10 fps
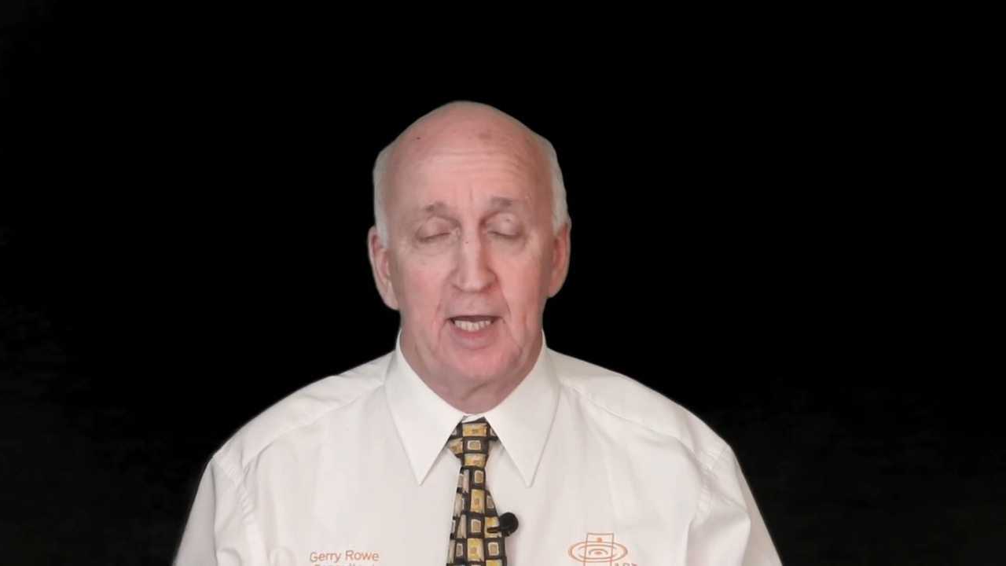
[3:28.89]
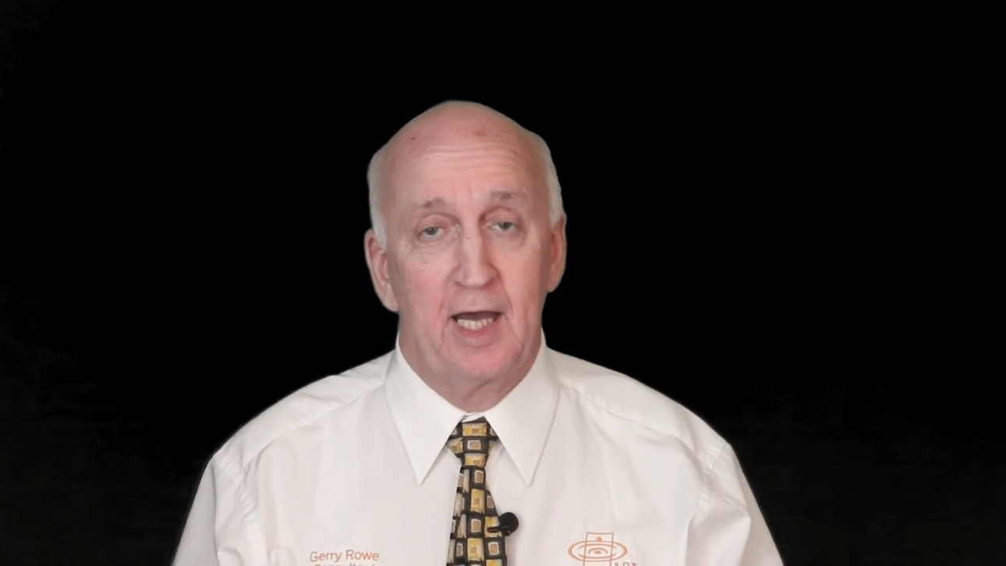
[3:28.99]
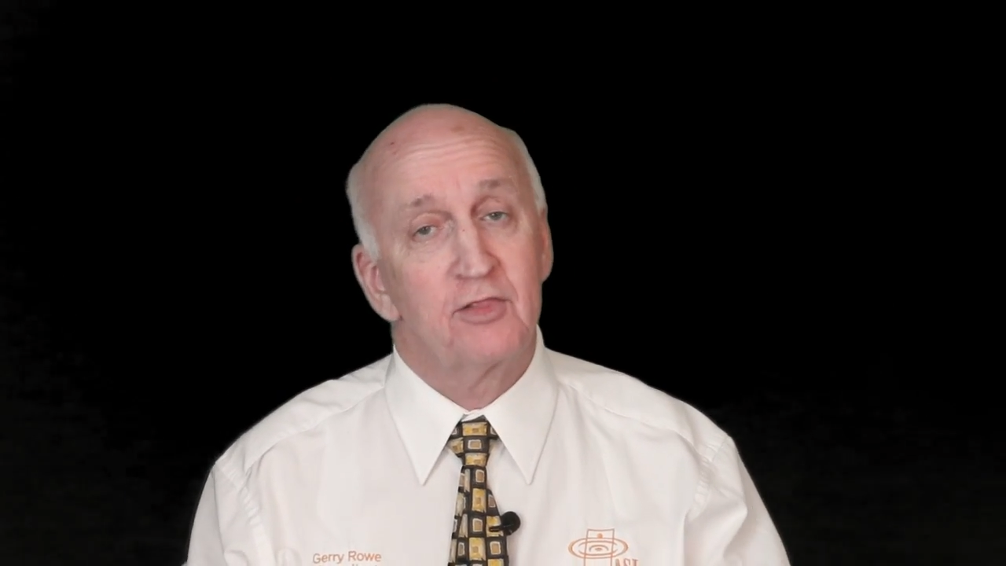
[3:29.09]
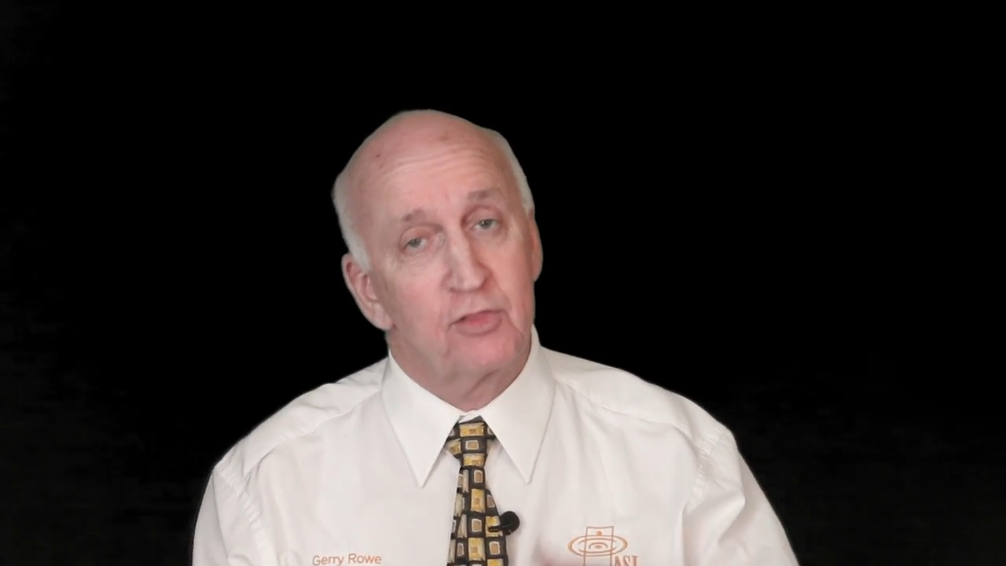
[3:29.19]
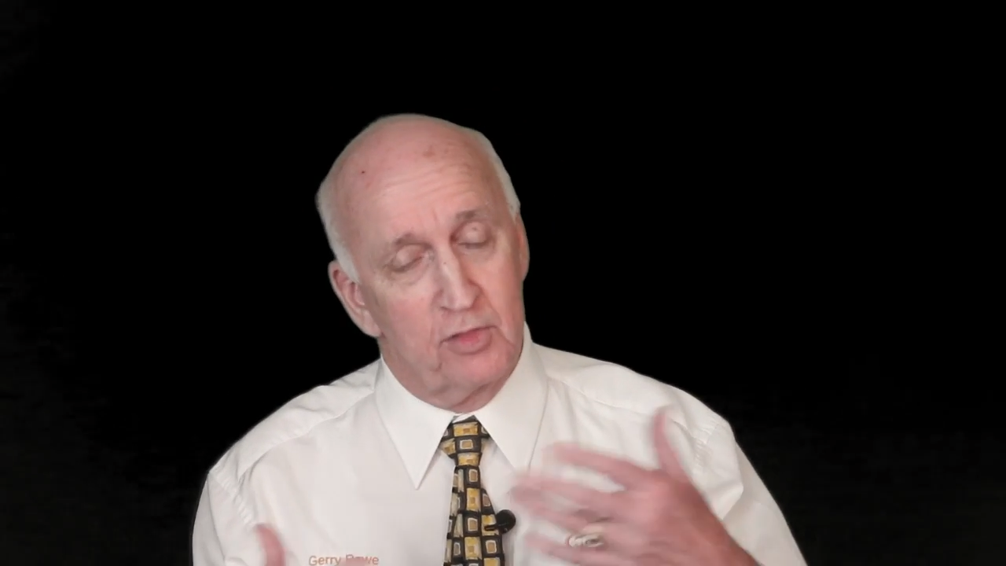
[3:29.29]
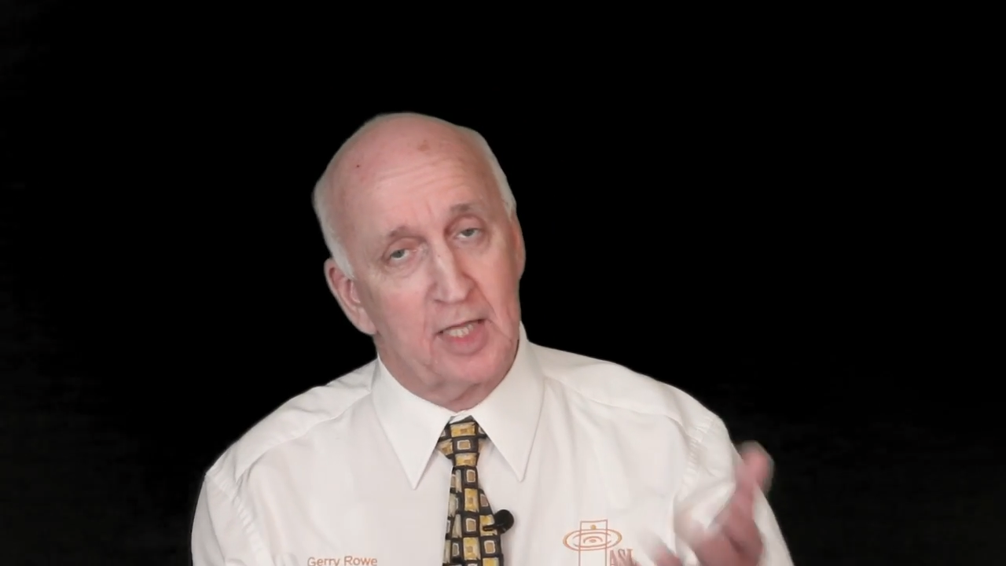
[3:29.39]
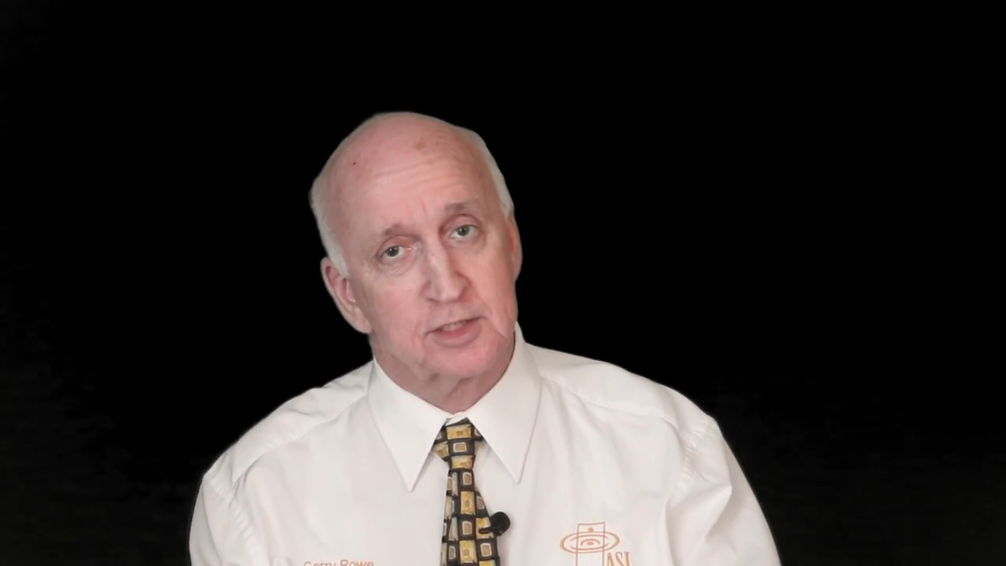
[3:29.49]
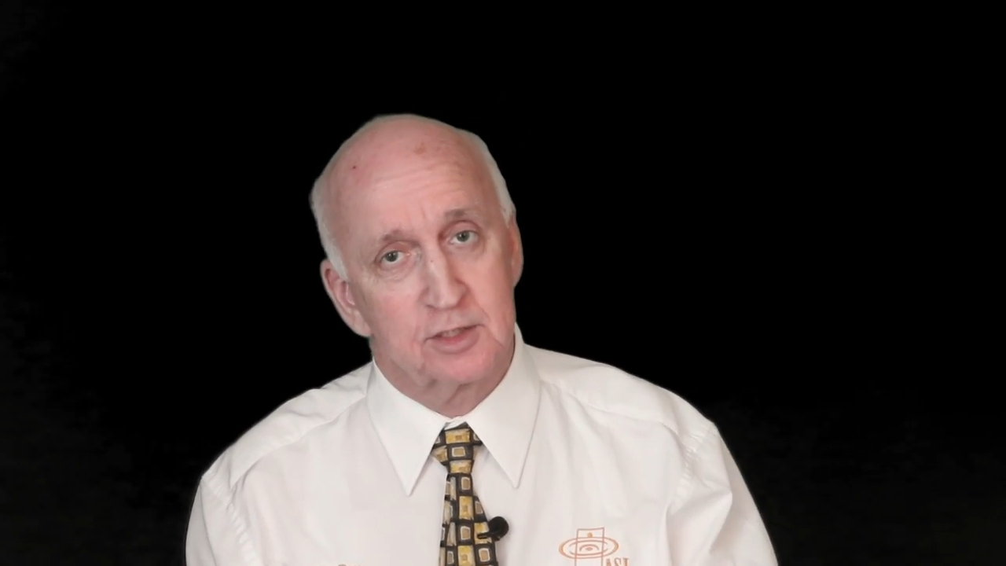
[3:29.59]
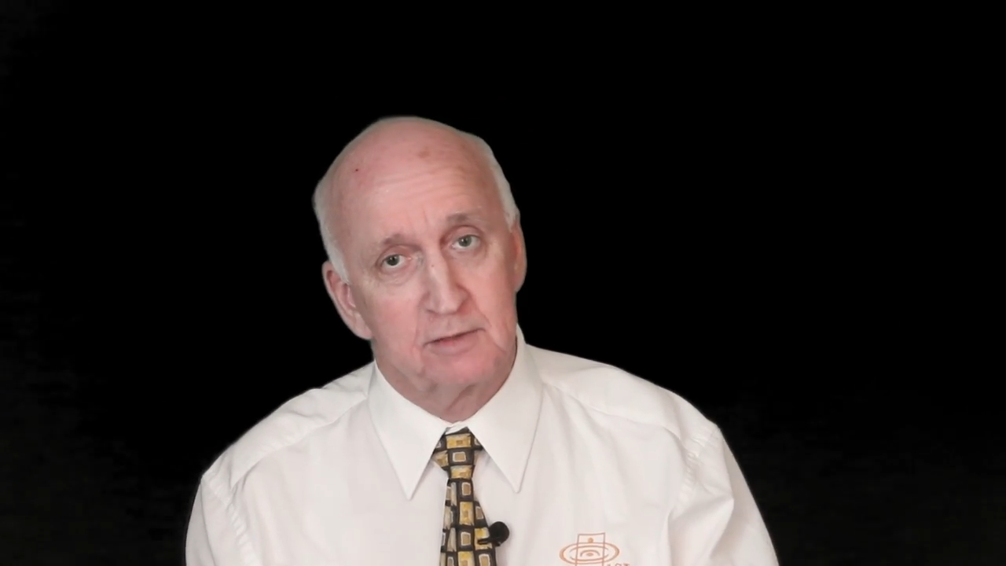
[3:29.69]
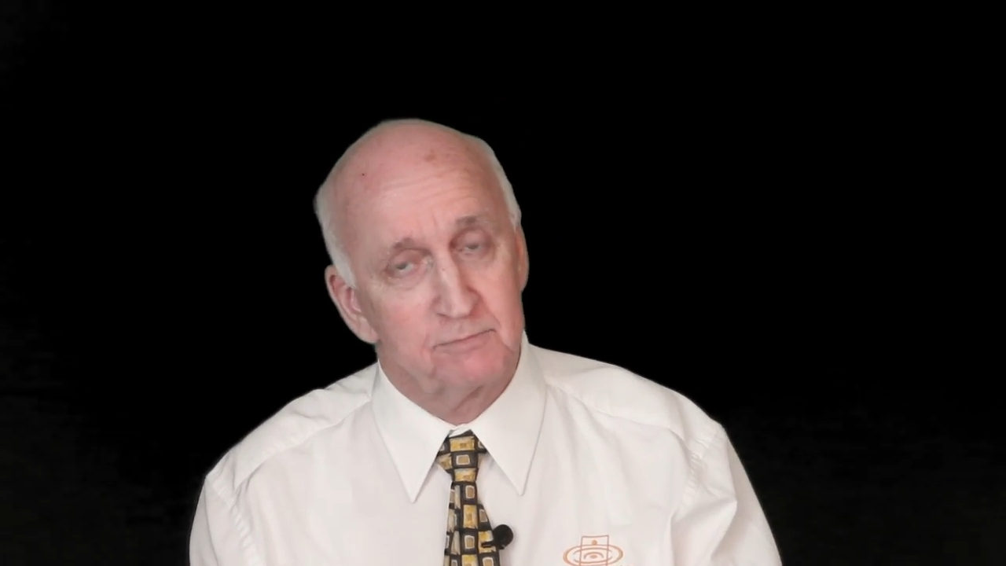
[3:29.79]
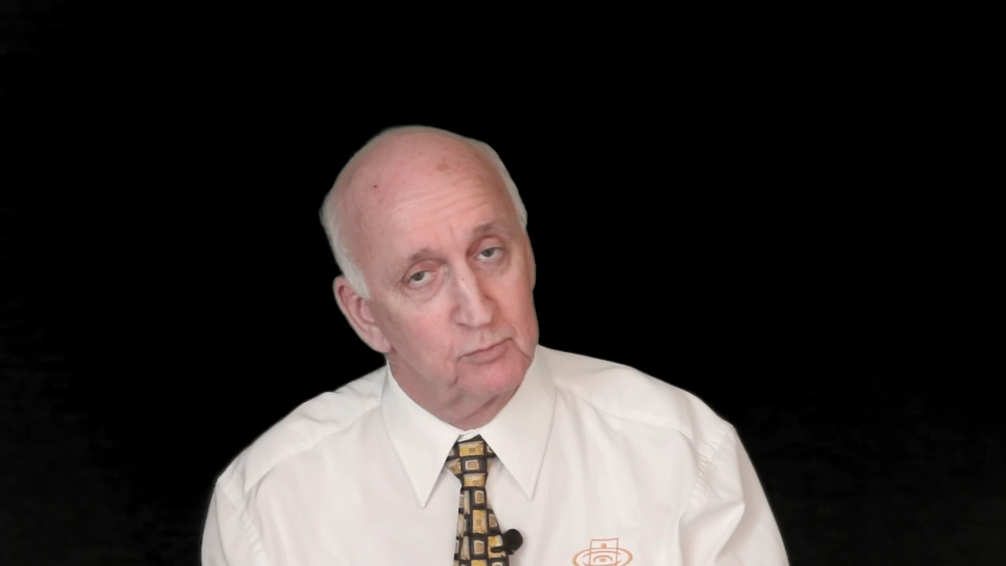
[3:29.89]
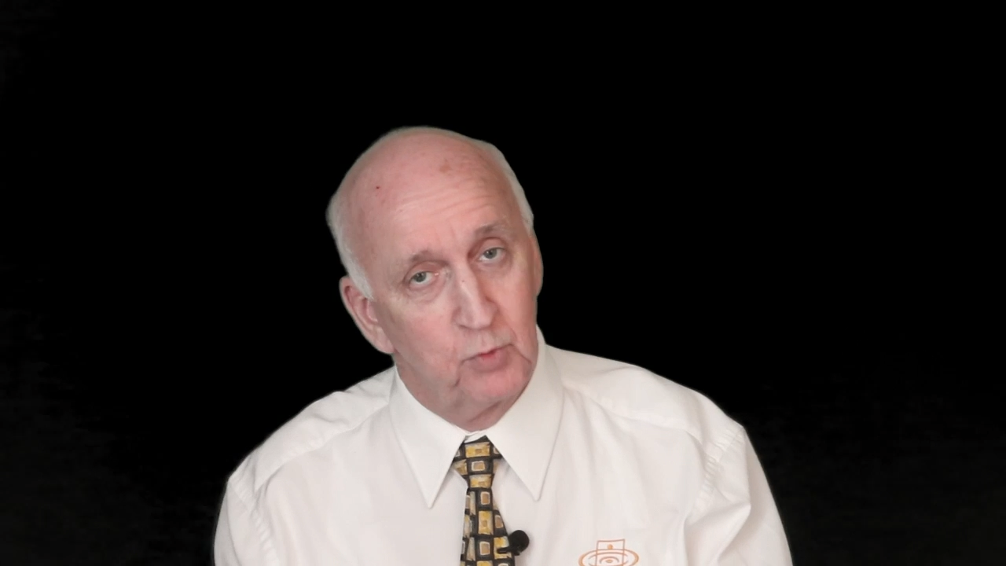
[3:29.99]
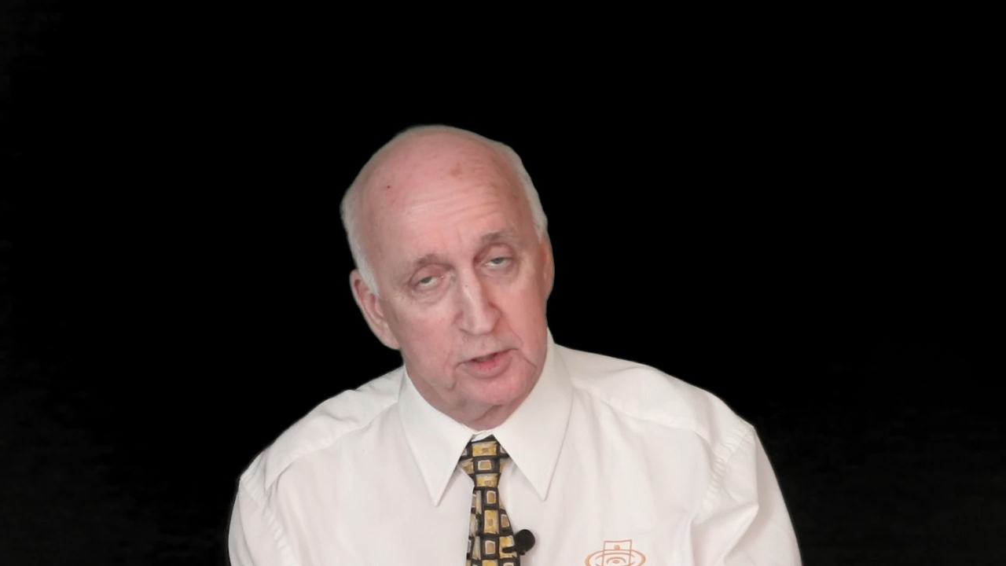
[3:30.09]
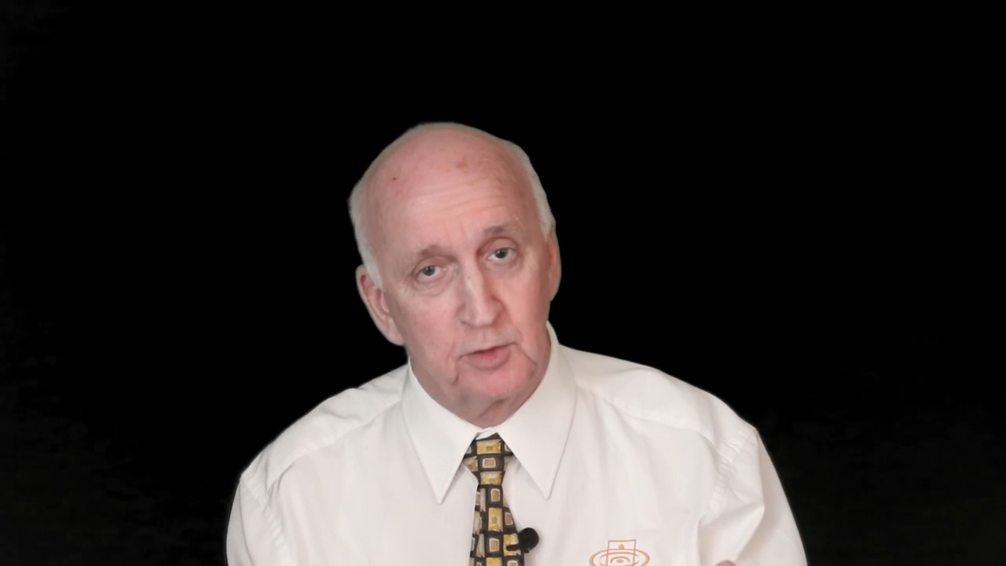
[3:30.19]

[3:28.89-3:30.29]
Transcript: and that's what